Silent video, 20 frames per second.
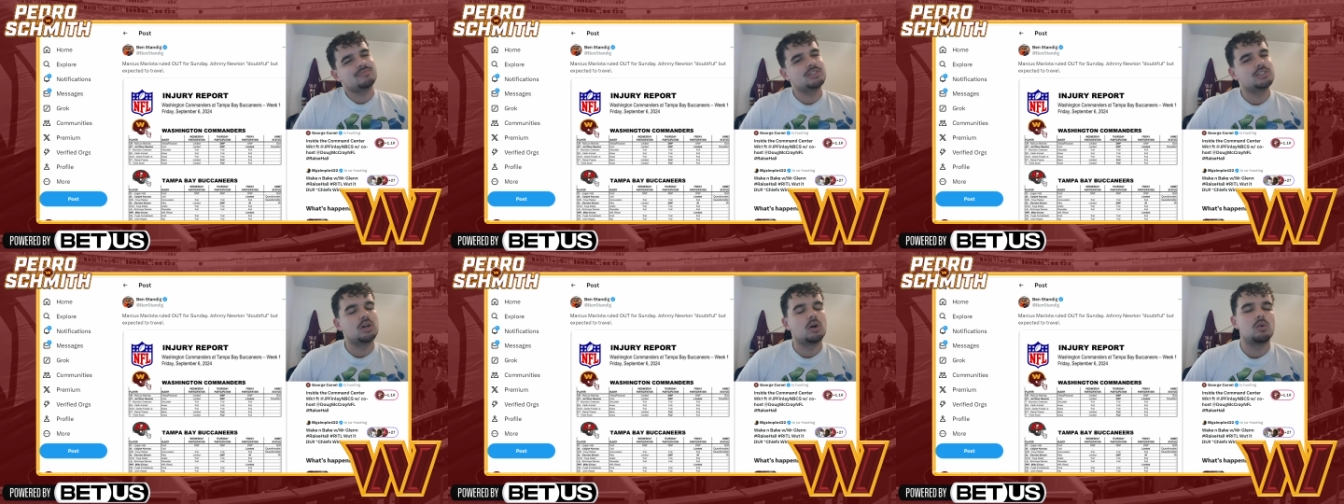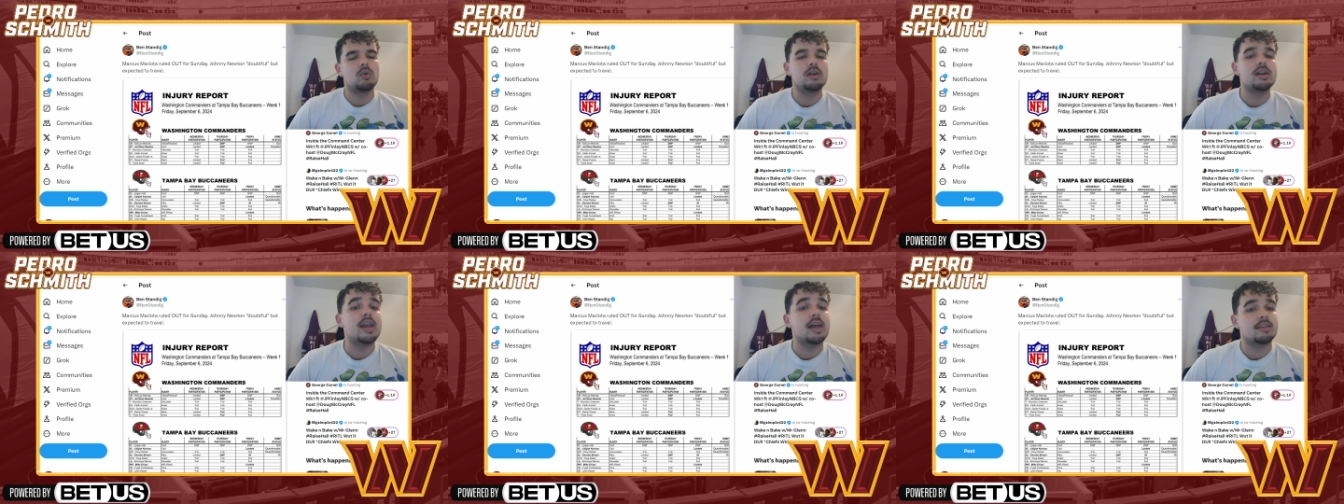
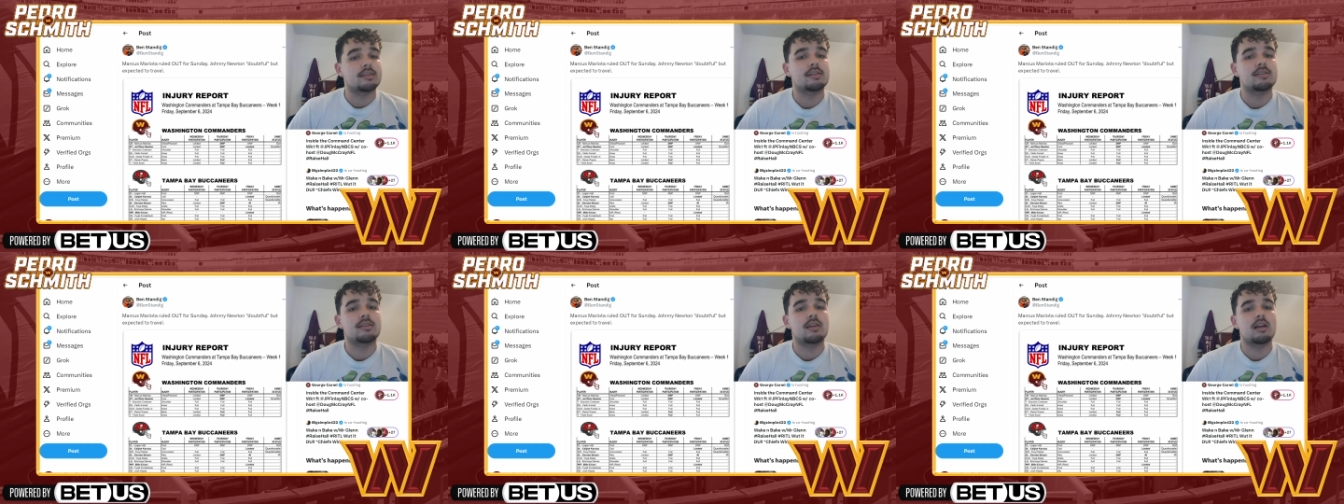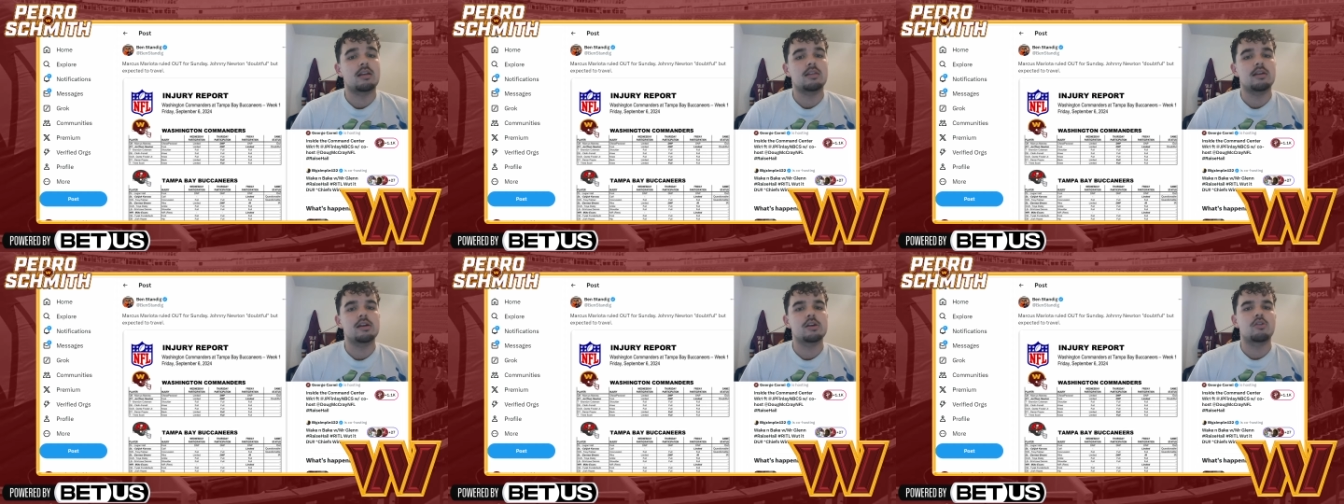don't
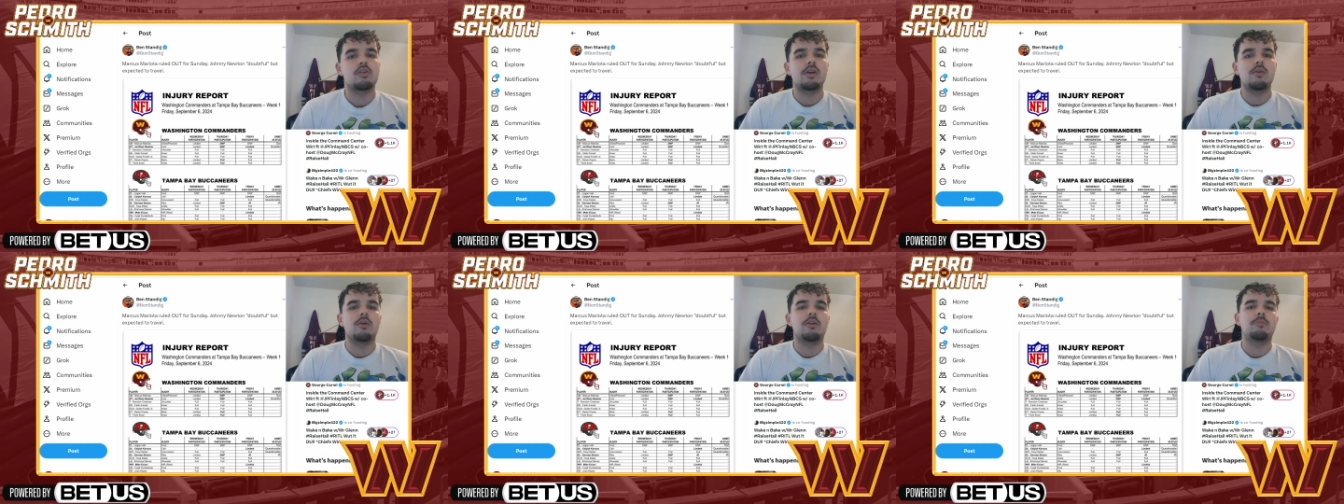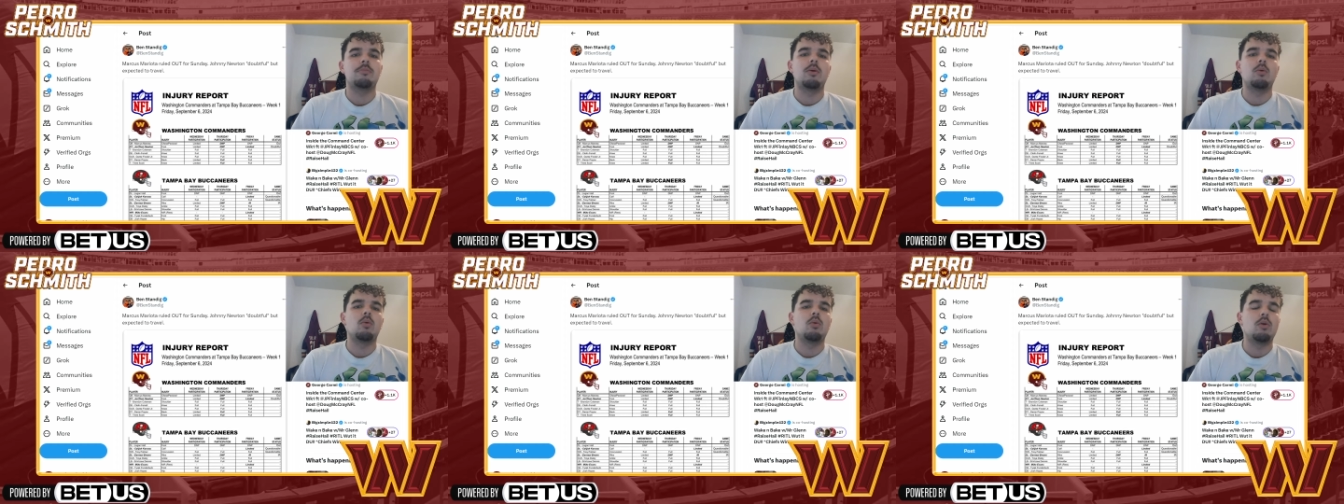necessarily agree
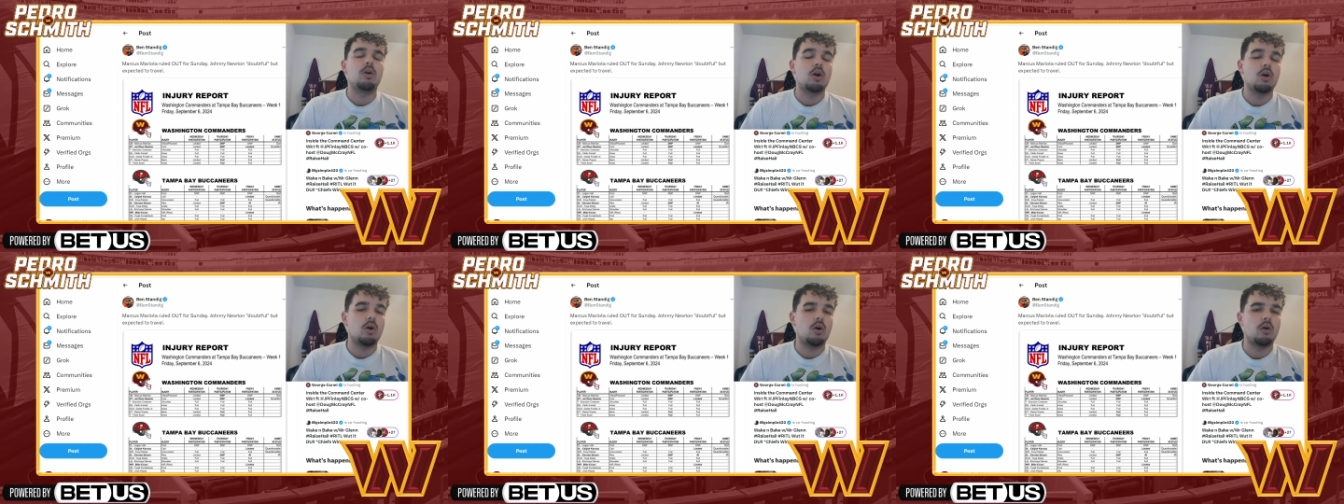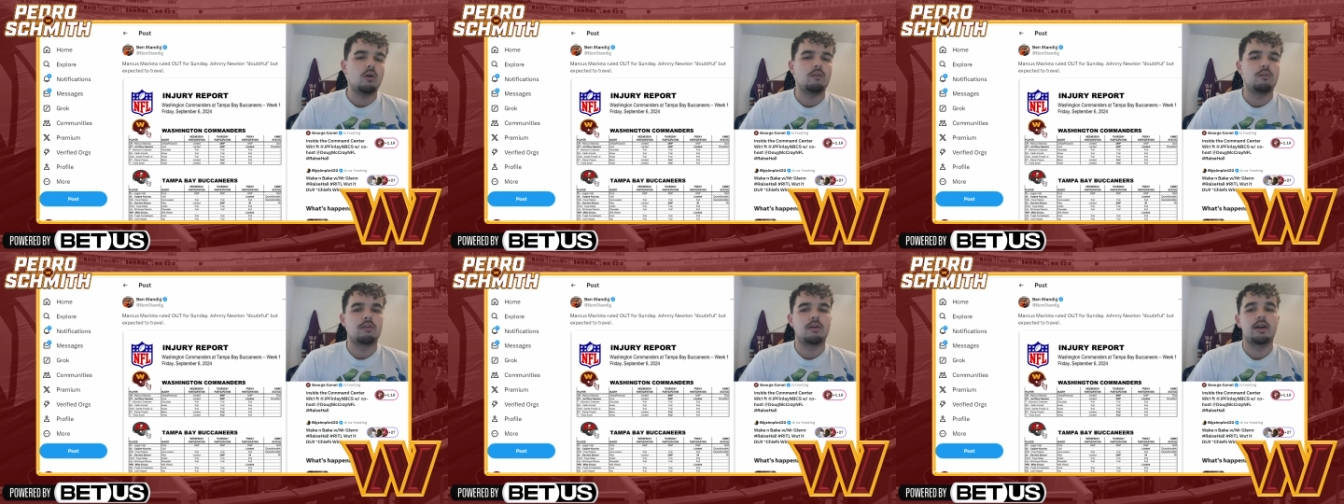with, but we'll go
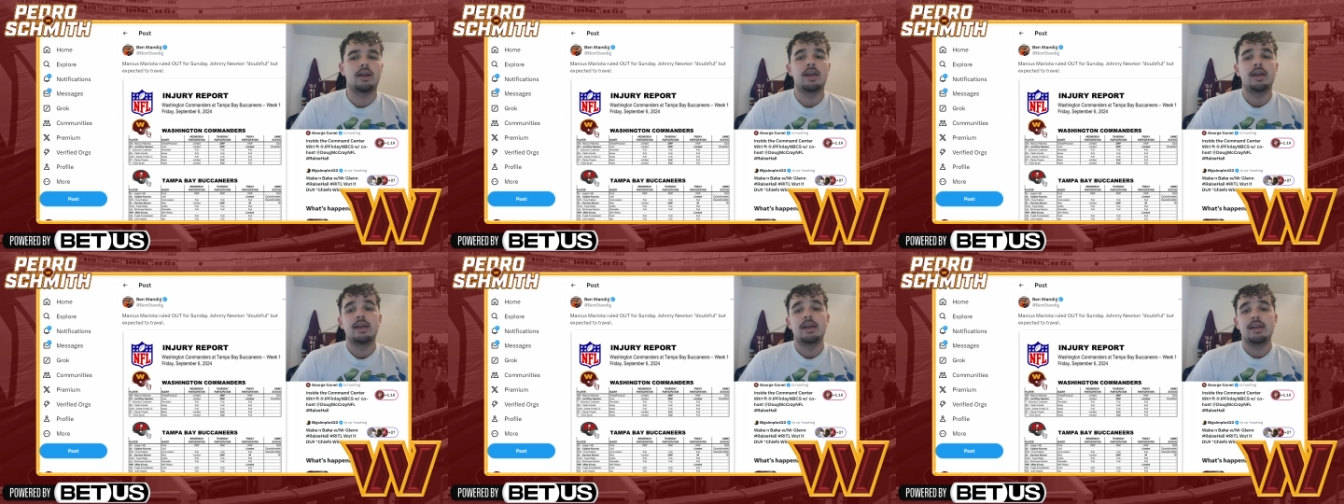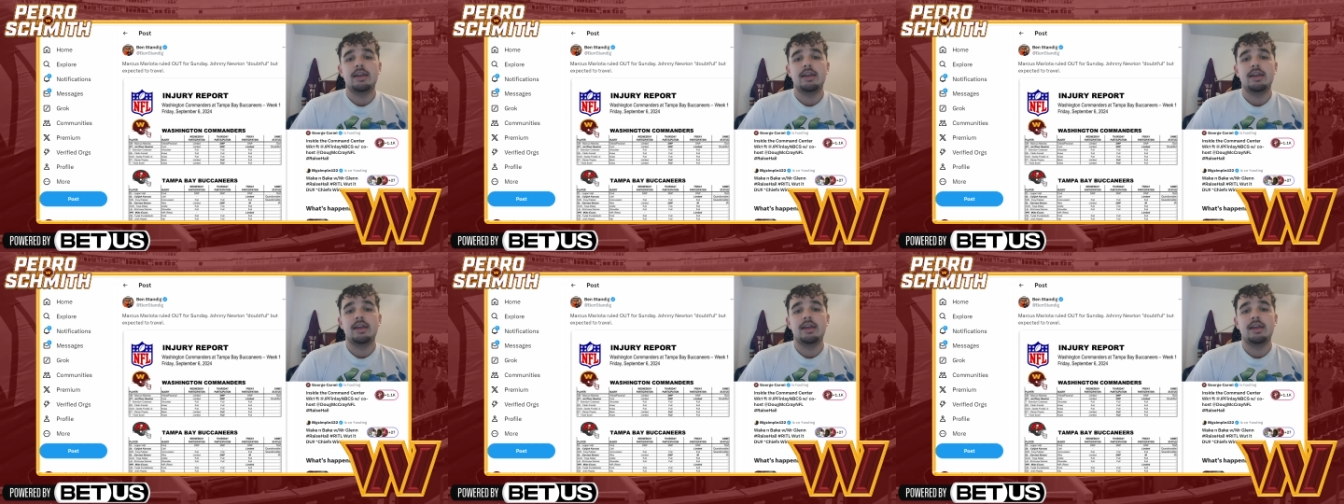over it.